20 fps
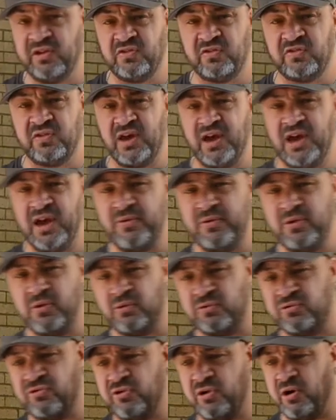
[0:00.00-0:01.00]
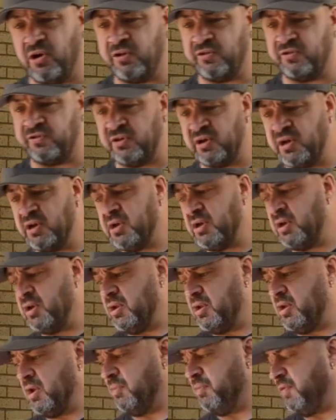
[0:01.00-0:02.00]
is aerial choice.
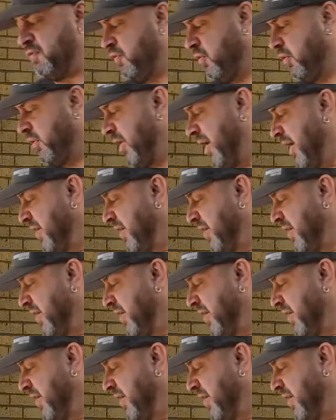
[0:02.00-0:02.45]
Now, before